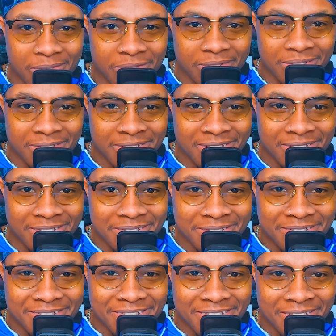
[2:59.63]
I give me my
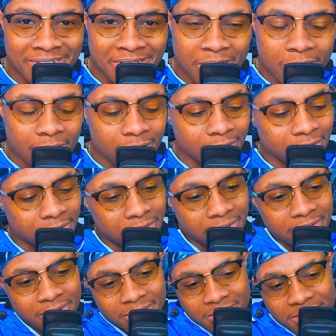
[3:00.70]
BP 50 back.
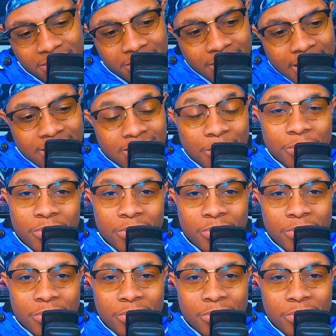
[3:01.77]
See, that's the